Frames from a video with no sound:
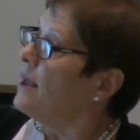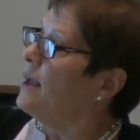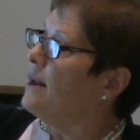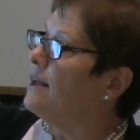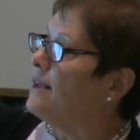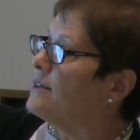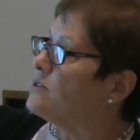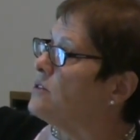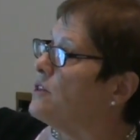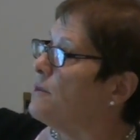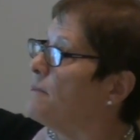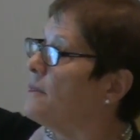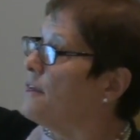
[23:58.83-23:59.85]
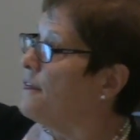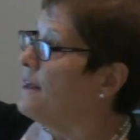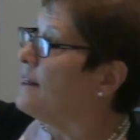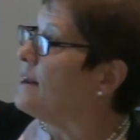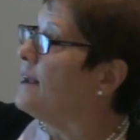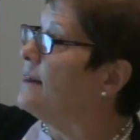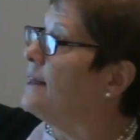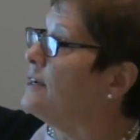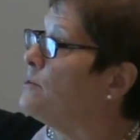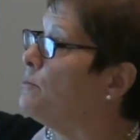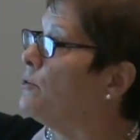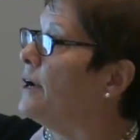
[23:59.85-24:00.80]
And I guess the, the thing that I'd
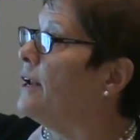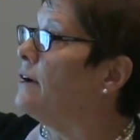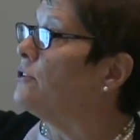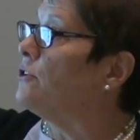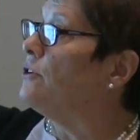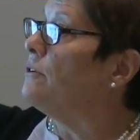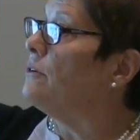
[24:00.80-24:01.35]
like to point out to